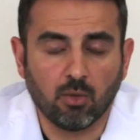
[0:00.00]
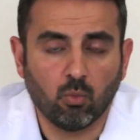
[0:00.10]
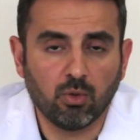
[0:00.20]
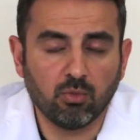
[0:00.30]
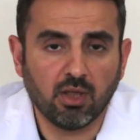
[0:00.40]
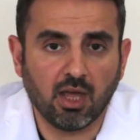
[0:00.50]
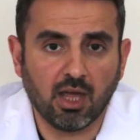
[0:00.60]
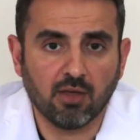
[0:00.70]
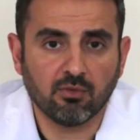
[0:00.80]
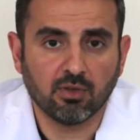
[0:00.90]
When we
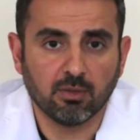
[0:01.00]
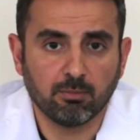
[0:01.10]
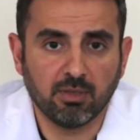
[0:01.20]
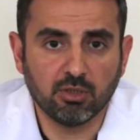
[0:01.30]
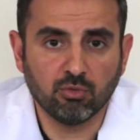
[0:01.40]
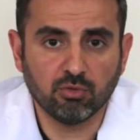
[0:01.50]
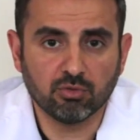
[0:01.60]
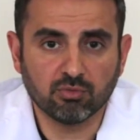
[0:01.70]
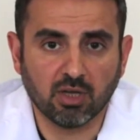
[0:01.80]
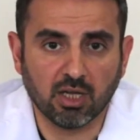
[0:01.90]
have
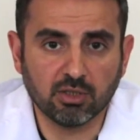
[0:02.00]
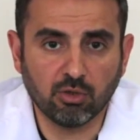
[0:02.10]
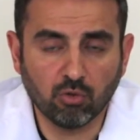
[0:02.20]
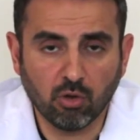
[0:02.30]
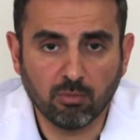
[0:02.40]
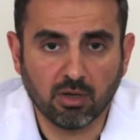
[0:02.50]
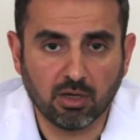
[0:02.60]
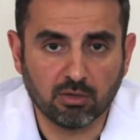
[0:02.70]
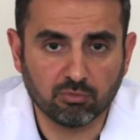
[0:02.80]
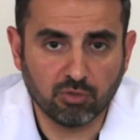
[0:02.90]
pituitary
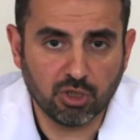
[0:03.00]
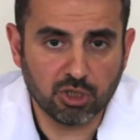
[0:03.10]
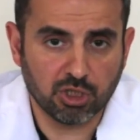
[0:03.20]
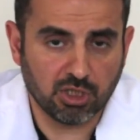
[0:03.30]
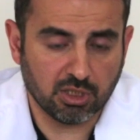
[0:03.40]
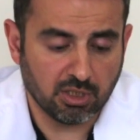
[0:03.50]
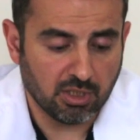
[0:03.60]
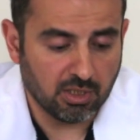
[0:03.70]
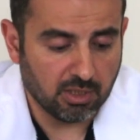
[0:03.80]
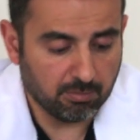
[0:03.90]
adenoma reaching
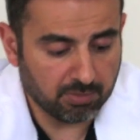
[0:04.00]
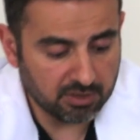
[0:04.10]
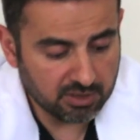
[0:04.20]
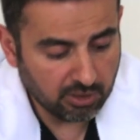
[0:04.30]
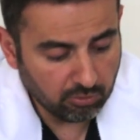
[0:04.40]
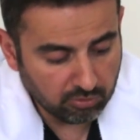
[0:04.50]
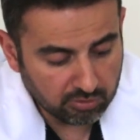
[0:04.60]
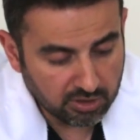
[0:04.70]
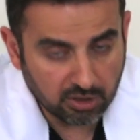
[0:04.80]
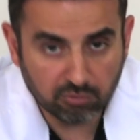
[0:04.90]
a
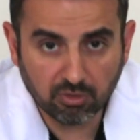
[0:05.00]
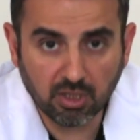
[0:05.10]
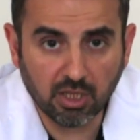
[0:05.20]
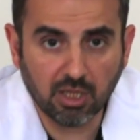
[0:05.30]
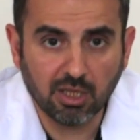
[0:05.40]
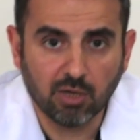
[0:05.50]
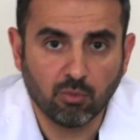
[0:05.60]
particular degree,